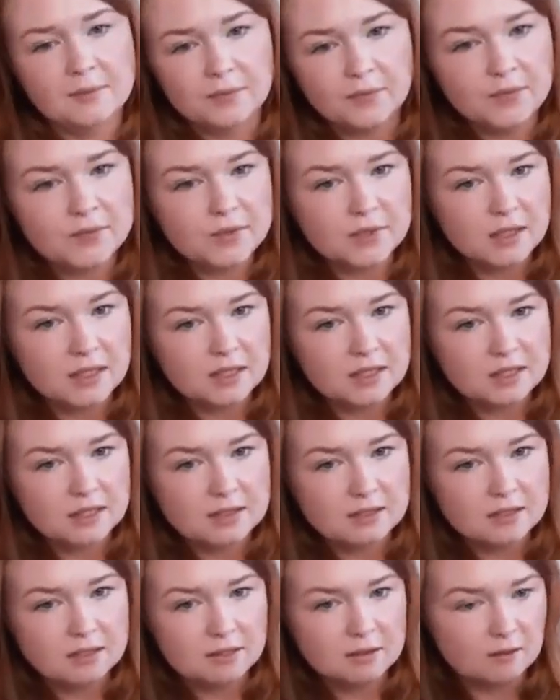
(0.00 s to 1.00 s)
So here's
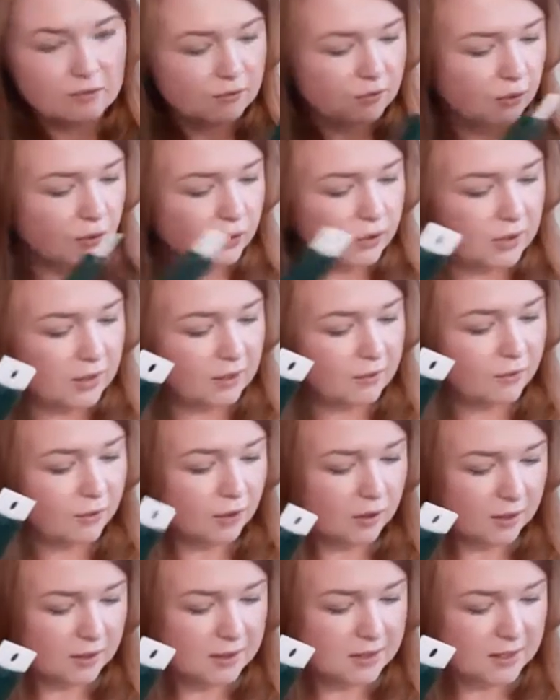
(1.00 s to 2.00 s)
the roll that I've
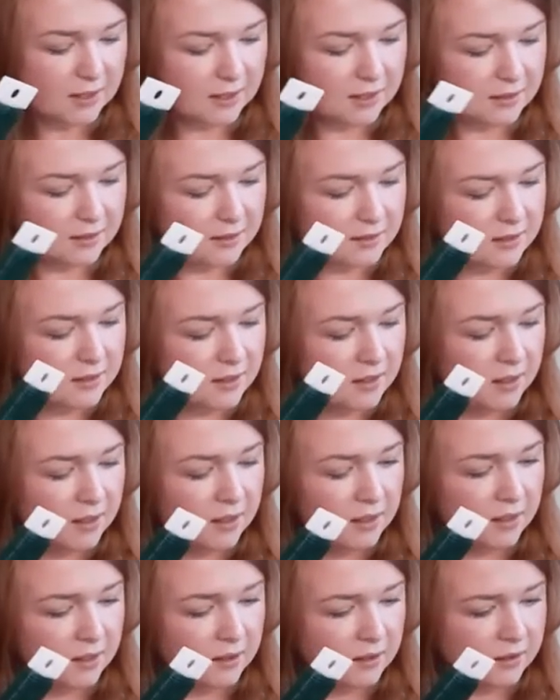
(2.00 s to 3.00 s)
got, and
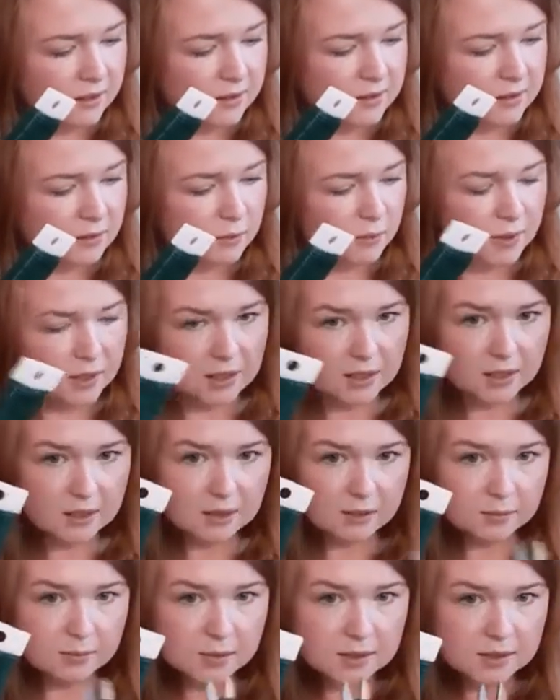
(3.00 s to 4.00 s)
little wire
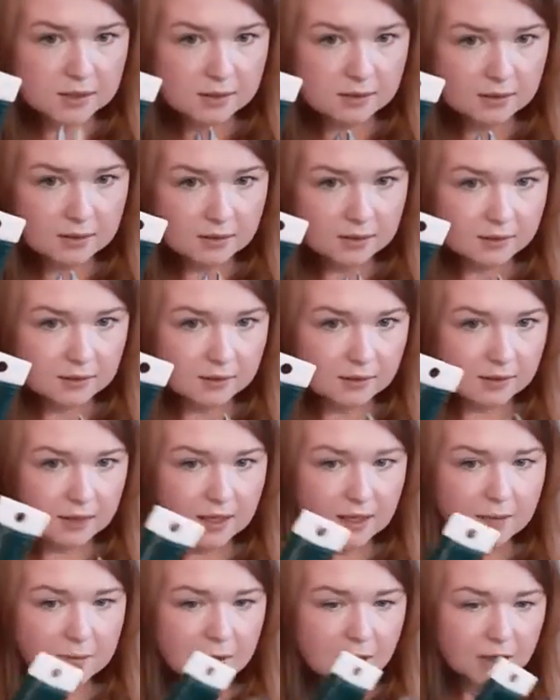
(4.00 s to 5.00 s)
clippers.
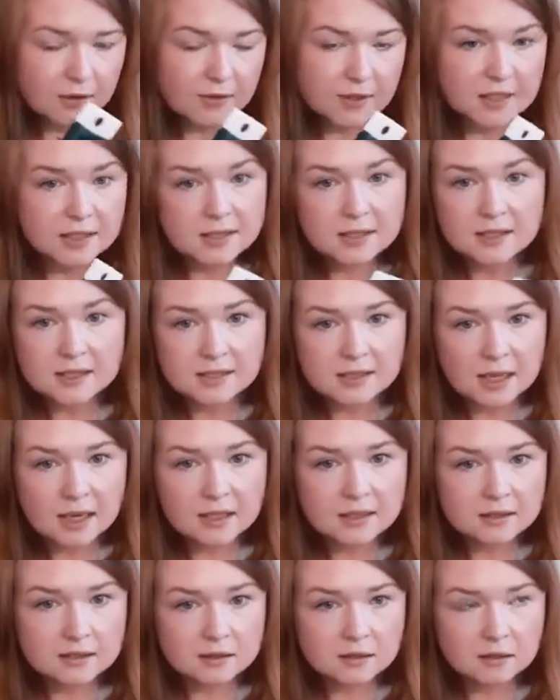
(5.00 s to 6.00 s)
I got these in a
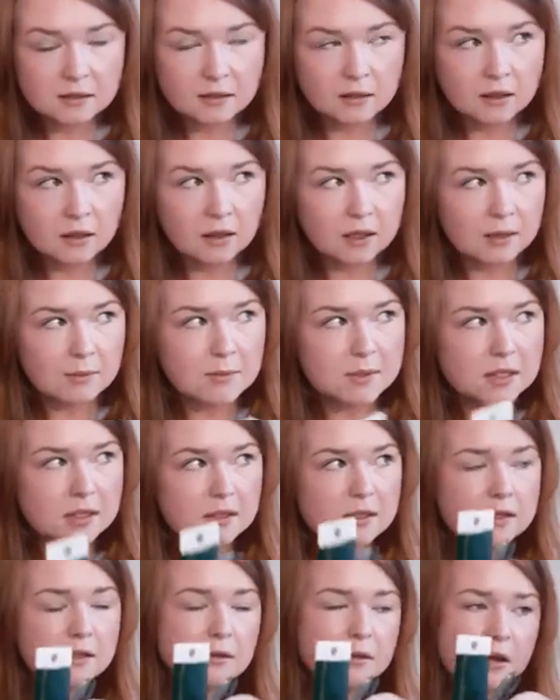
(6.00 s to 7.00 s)
set on Amazon, so
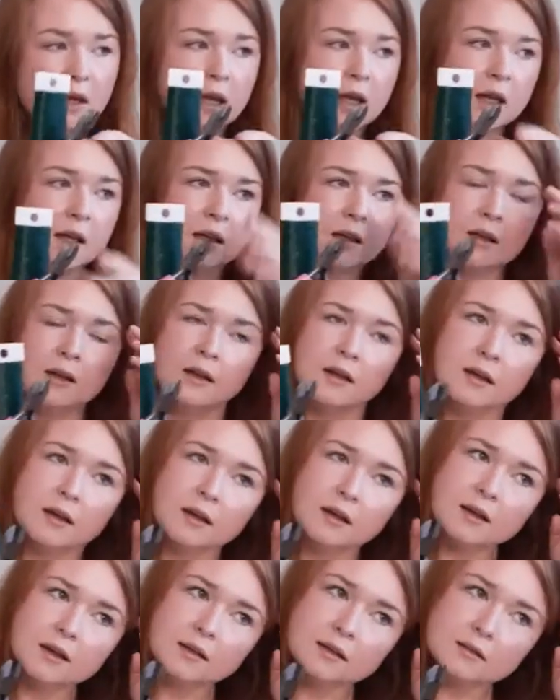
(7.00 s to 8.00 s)

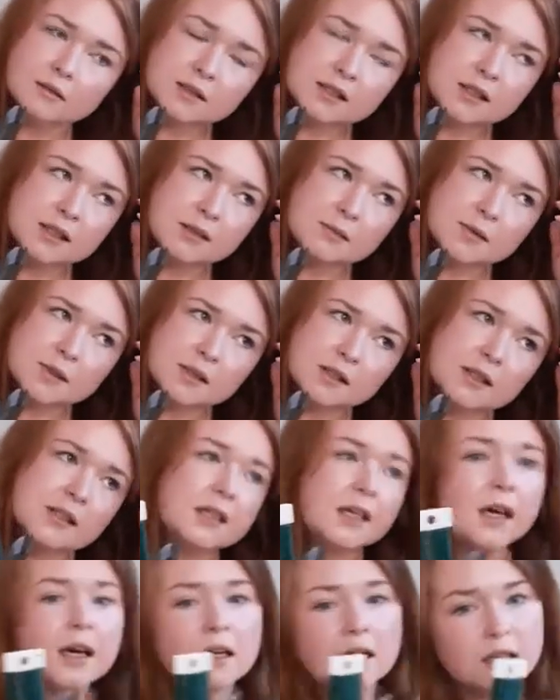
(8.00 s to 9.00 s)
was it Amazon?
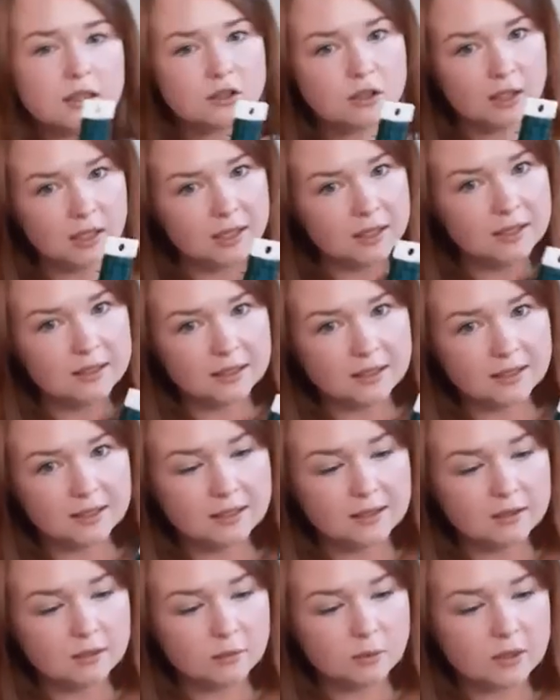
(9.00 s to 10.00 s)
Yeah, I'll try and link
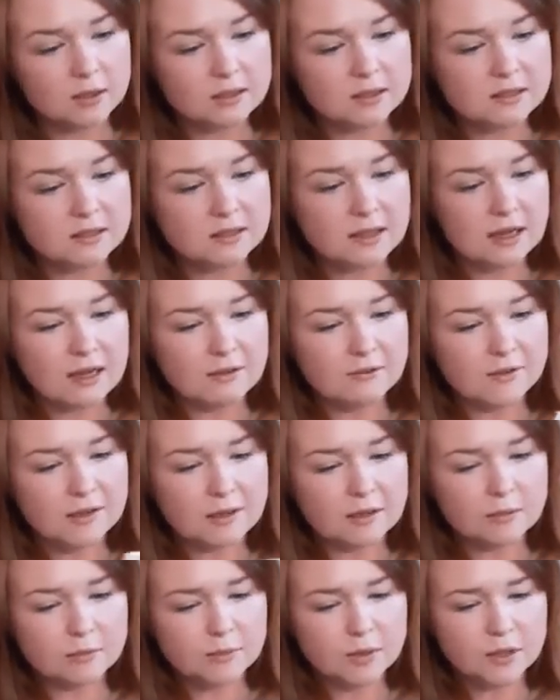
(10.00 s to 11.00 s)
the ones that I
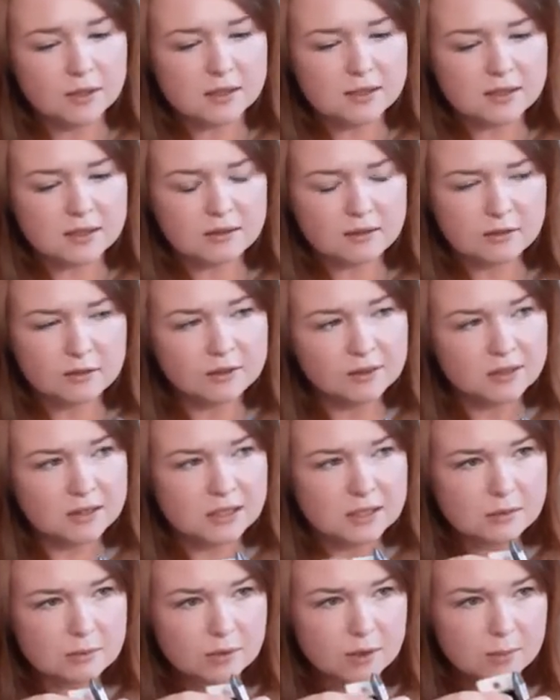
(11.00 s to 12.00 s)
found because I thought that these
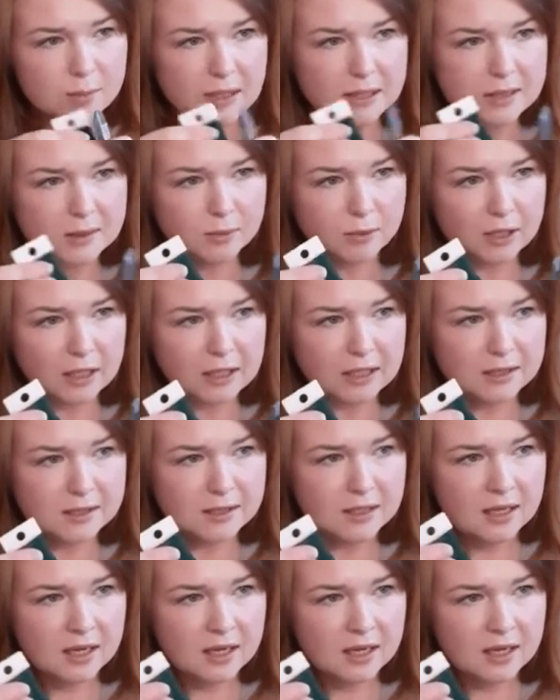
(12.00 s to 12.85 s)
were the best price.